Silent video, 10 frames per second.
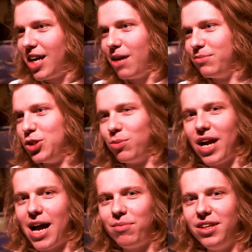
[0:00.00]
I'm super
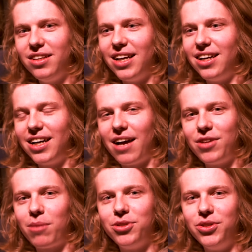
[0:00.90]
happy that I have
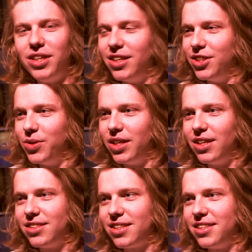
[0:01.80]
the opportunity to do it.
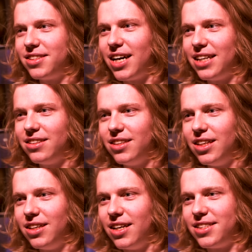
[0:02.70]
It's
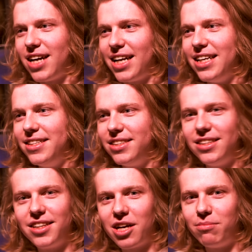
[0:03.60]
not
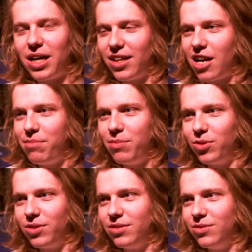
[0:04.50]
easy to come by. A lot of
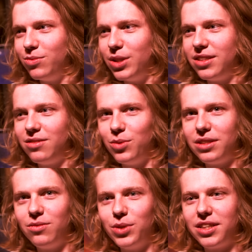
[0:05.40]
people would
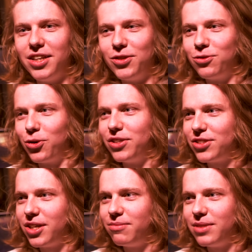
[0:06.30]
kill for it,
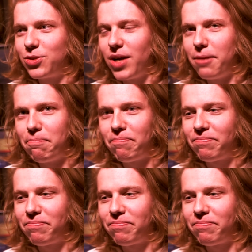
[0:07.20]
so it's great.